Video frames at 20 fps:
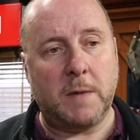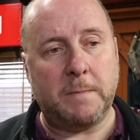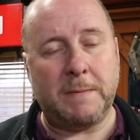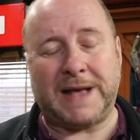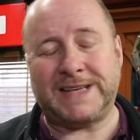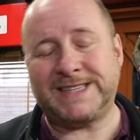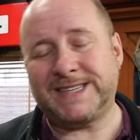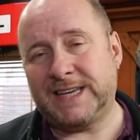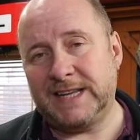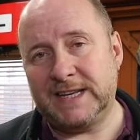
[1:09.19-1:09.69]

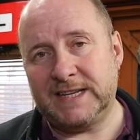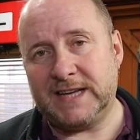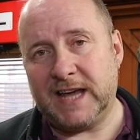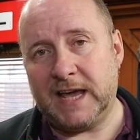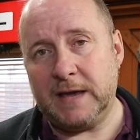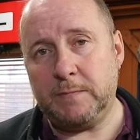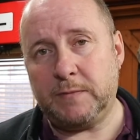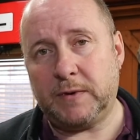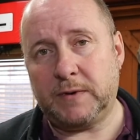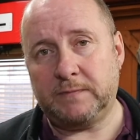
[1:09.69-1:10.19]
masking
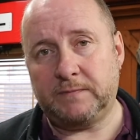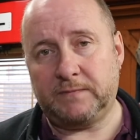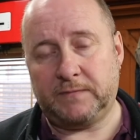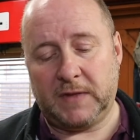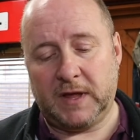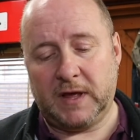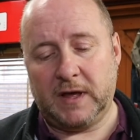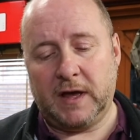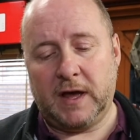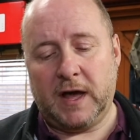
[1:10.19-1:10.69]
tape,
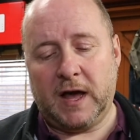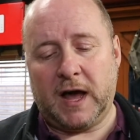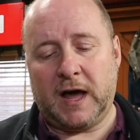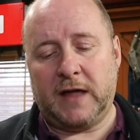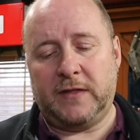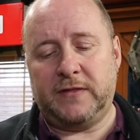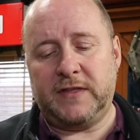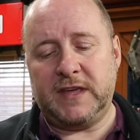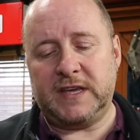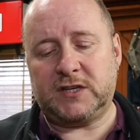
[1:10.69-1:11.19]

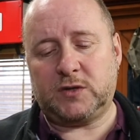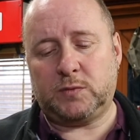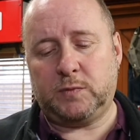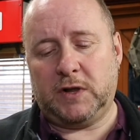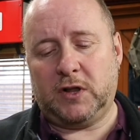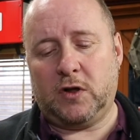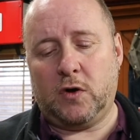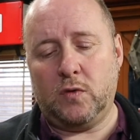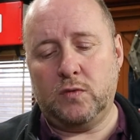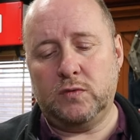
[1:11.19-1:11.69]
and this
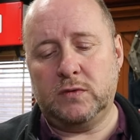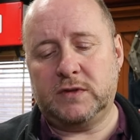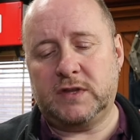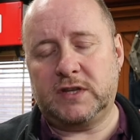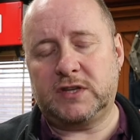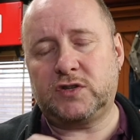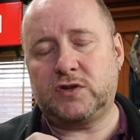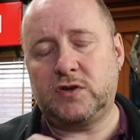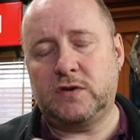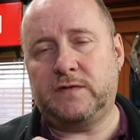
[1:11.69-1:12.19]
will hold
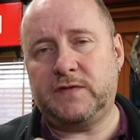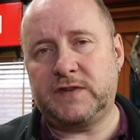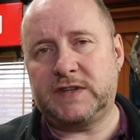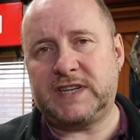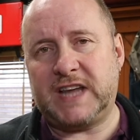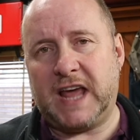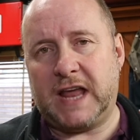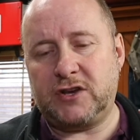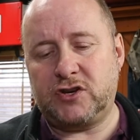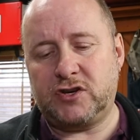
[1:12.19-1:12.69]
the surface
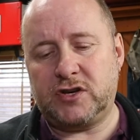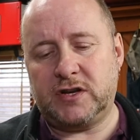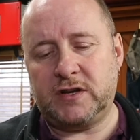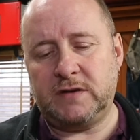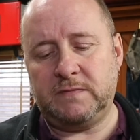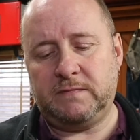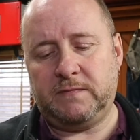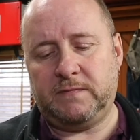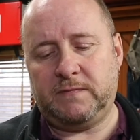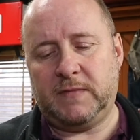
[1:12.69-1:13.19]

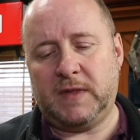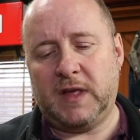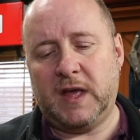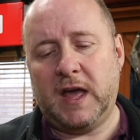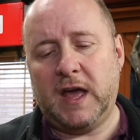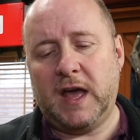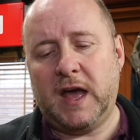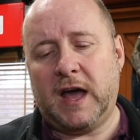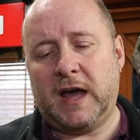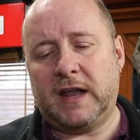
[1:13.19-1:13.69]
tension,
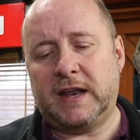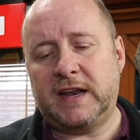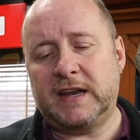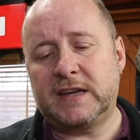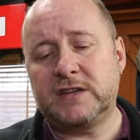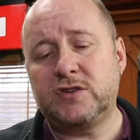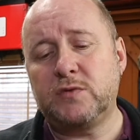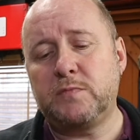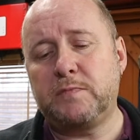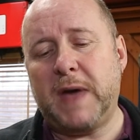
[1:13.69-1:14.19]
and then
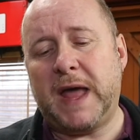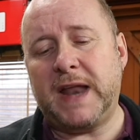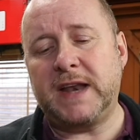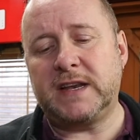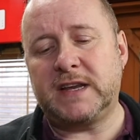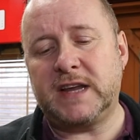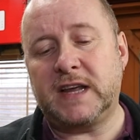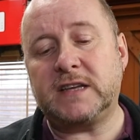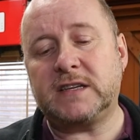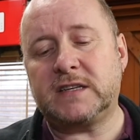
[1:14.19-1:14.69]
as you
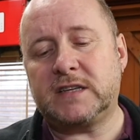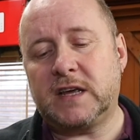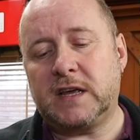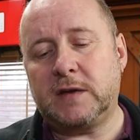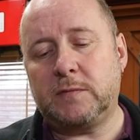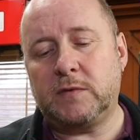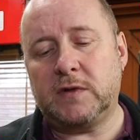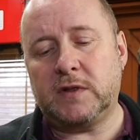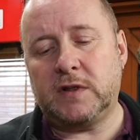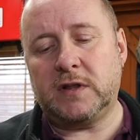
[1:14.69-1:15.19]
bend it,
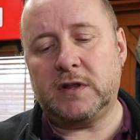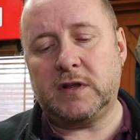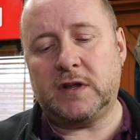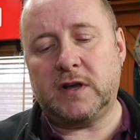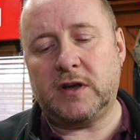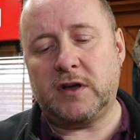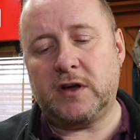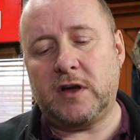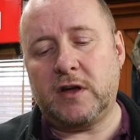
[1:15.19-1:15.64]
it will